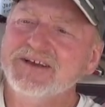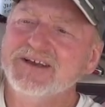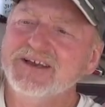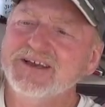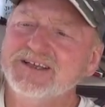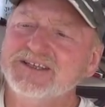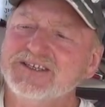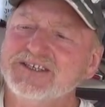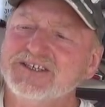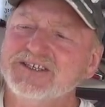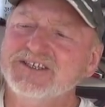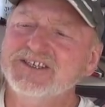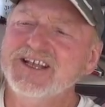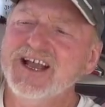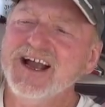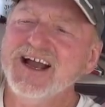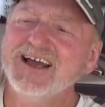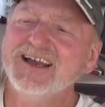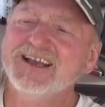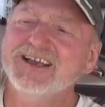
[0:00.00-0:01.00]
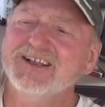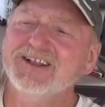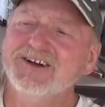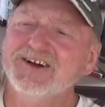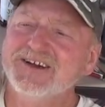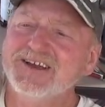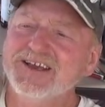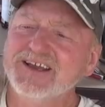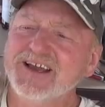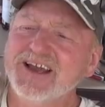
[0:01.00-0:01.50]
It's snotty
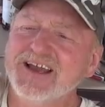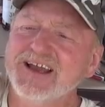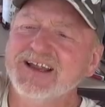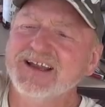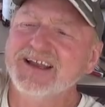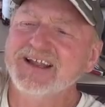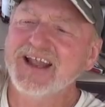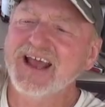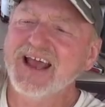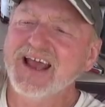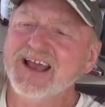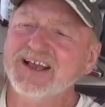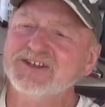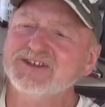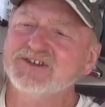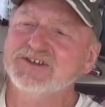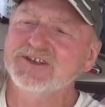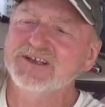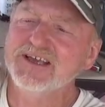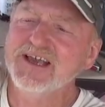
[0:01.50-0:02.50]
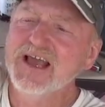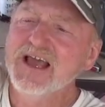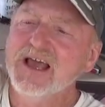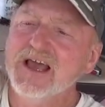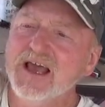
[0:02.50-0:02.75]
looking and it actually,